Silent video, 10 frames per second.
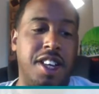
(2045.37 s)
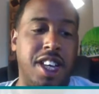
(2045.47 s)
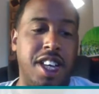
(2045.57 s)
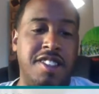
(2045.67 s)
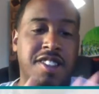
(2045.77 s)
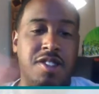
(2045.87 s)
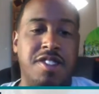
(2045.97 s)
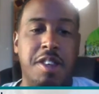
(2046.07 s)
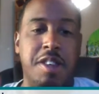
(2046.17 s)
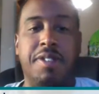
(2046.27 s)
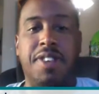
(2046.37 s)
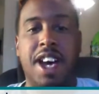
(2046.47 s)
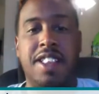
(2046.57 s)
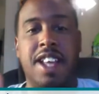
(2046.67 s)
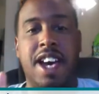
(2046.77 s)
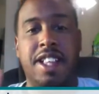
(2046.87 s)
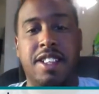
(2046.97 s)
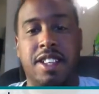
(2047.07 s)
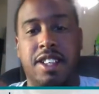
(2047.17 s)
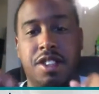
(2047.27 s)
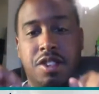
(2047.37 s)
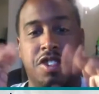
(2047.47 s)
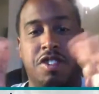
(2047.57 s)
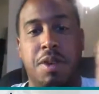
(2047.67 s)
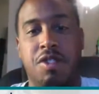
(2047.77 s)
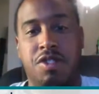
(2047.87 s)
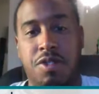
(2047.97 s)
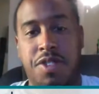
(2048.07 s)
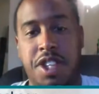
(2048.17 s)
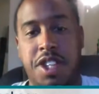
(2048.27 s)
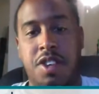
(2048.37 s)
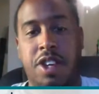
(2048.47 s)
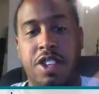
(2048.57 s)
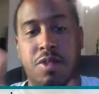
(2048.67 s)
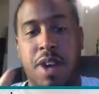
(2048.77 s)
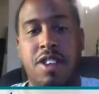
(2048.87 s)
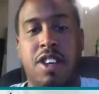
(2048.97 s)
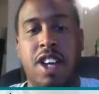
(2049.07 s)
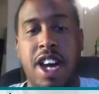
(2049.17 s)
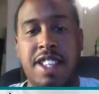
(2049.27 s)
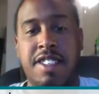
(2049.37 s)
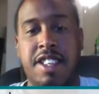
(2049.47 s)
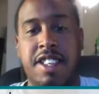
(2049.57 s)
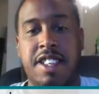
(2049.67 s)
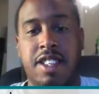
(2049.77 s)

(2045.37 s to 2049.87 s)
it's so simplified that you just post your video and you write your content